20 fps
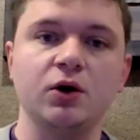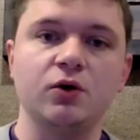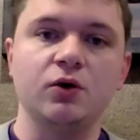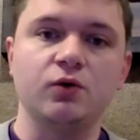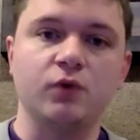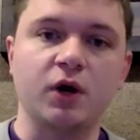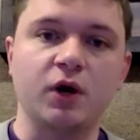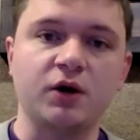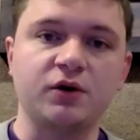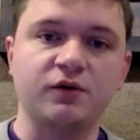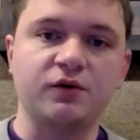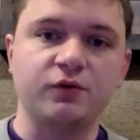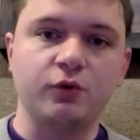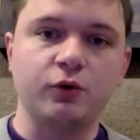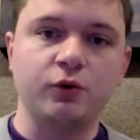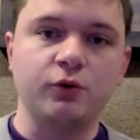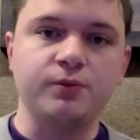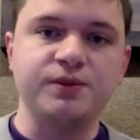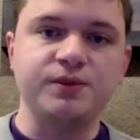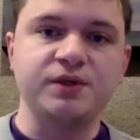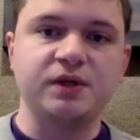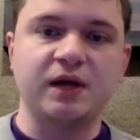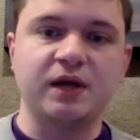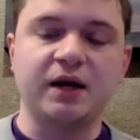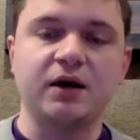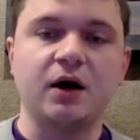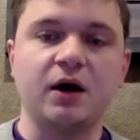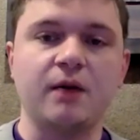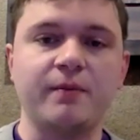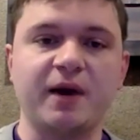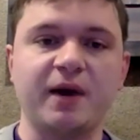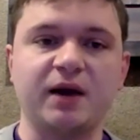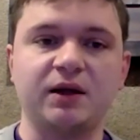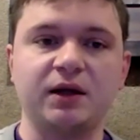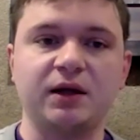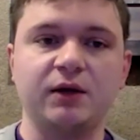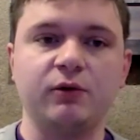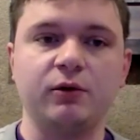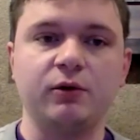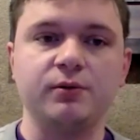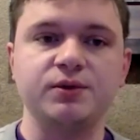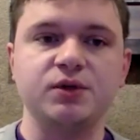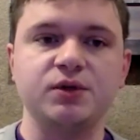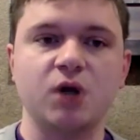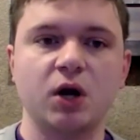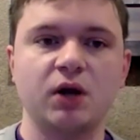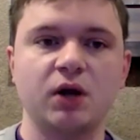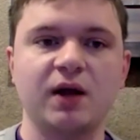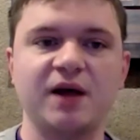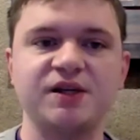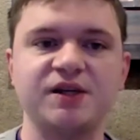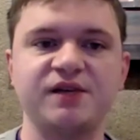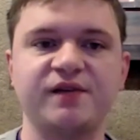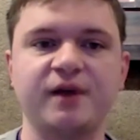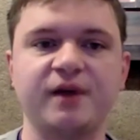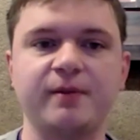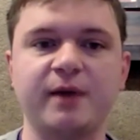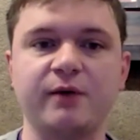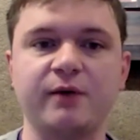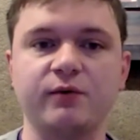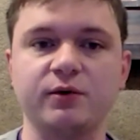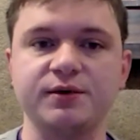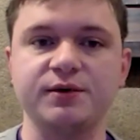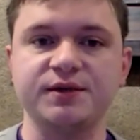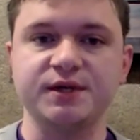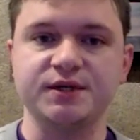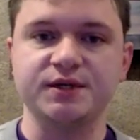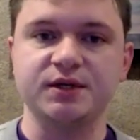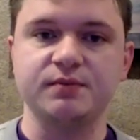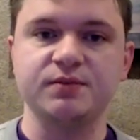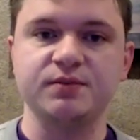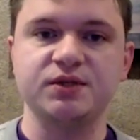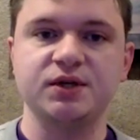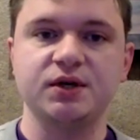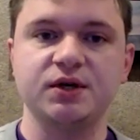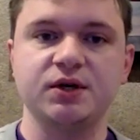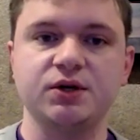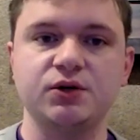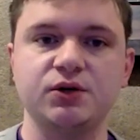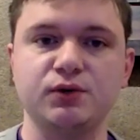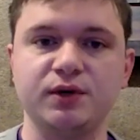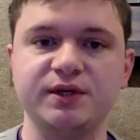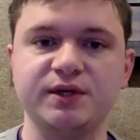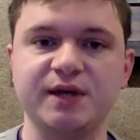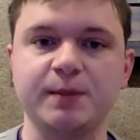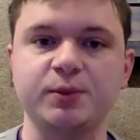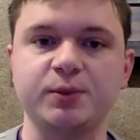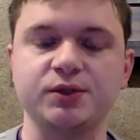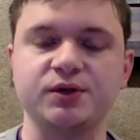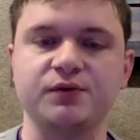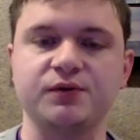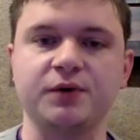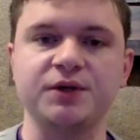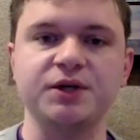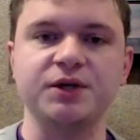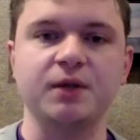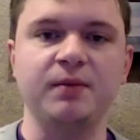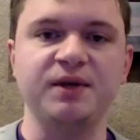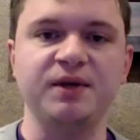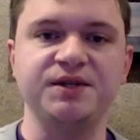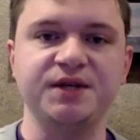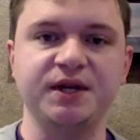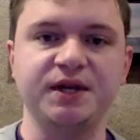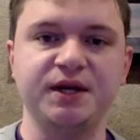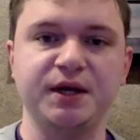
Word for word: Reductive groups, like compact Lie groups, are classified by root systems, two examples of which can be seen